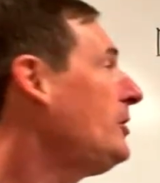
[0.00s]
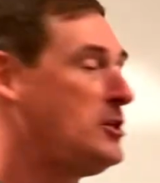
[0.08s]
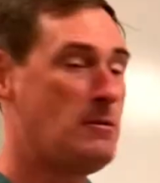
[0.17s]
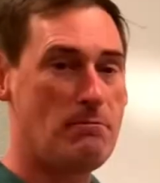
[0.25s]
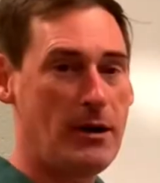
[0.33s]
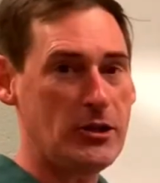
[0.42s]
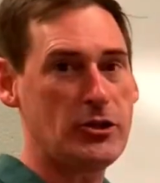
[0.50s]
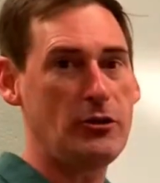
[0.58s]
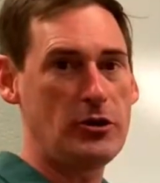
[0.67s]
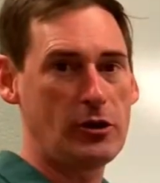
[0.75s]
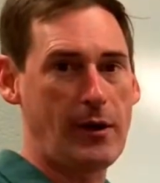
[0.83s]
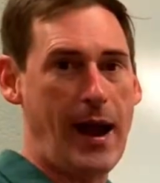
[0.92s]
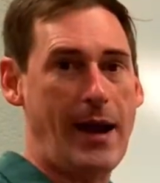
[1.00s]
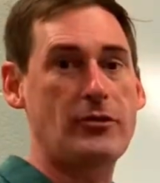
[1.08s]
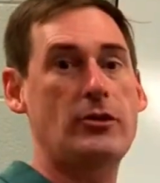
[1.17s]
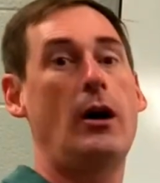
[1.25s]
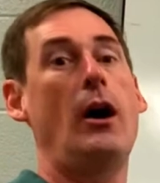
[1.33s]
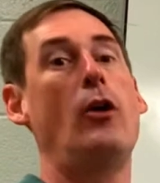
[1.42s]
You must know your
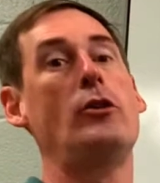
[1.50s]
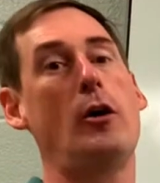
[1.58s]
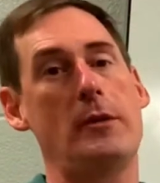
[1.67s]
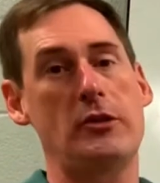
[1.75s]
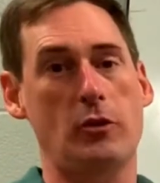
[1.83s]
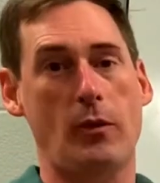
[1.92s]
graphs. Oh no, Mr.